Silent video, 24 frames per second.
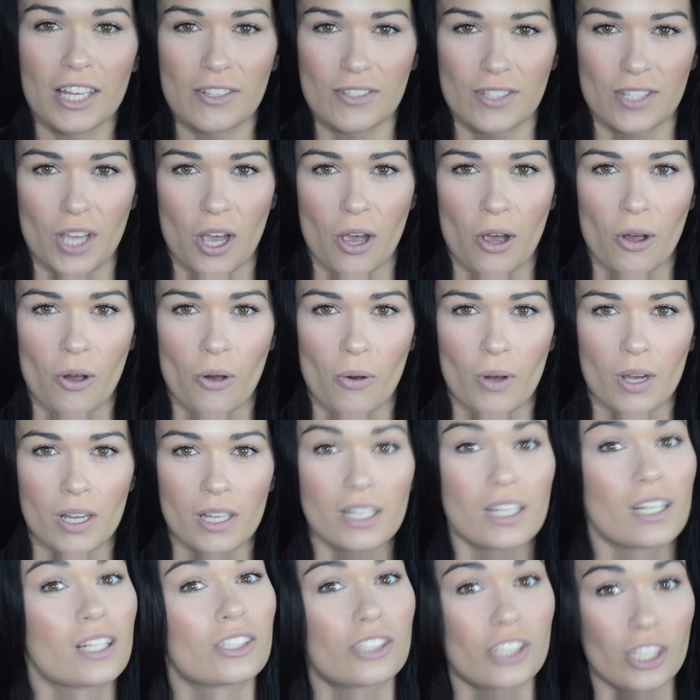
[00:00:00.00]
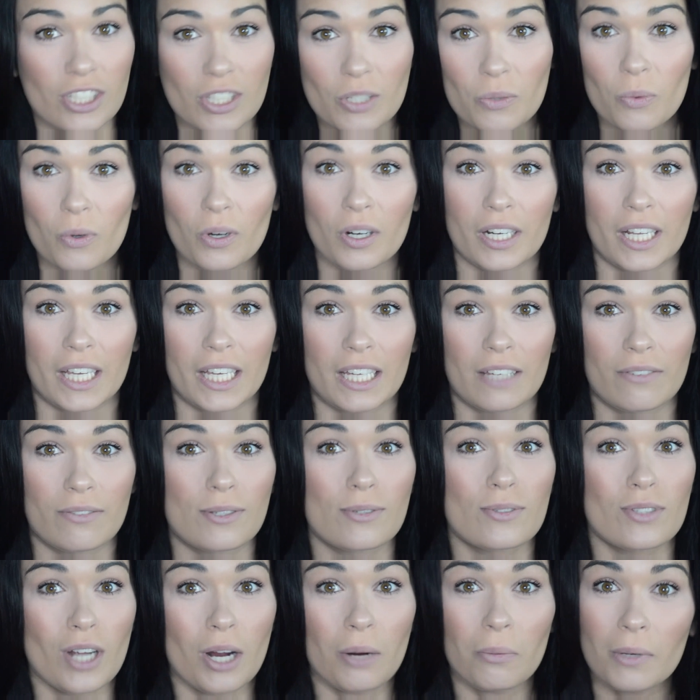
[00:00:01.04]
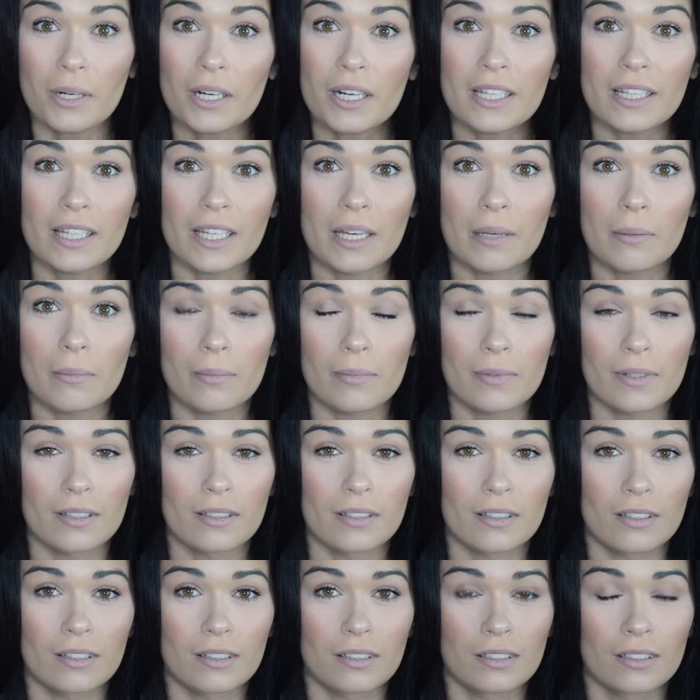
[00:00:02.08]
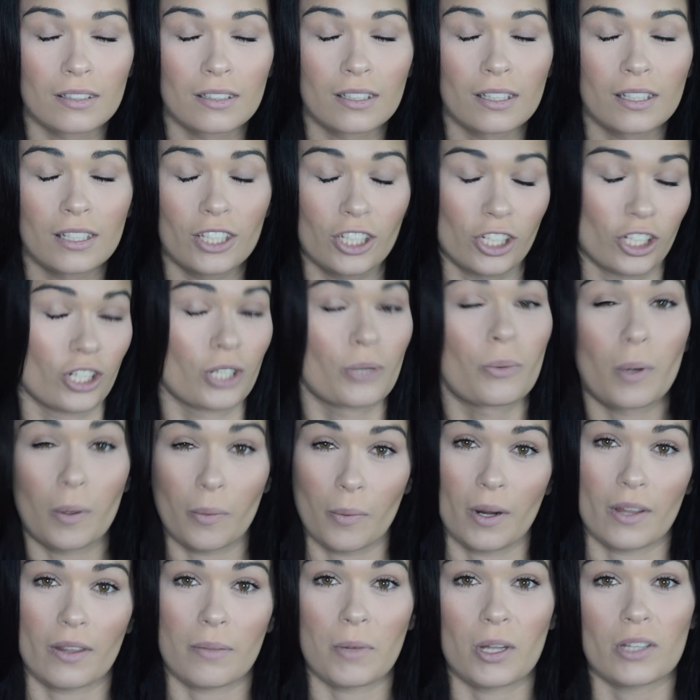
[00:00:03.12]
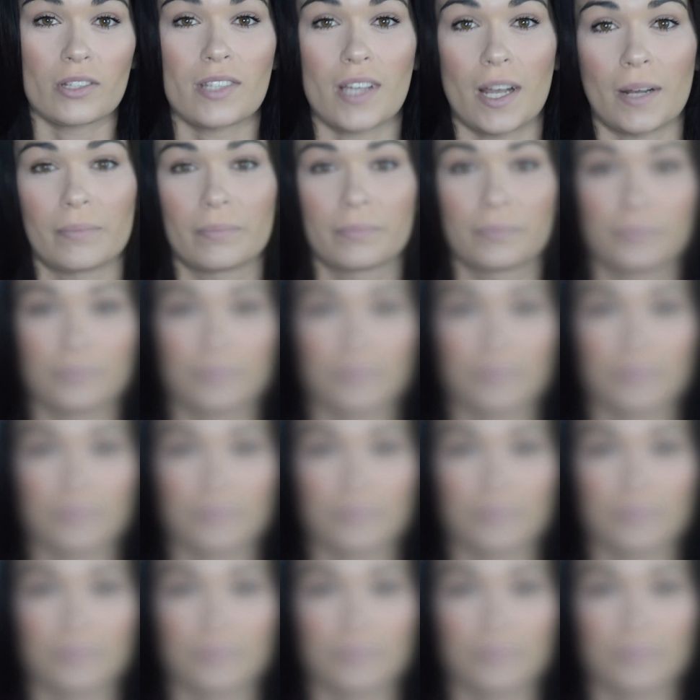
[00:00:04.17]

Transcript: So just a warning, if you start wearing them, you're gonna wanna wear them all the time.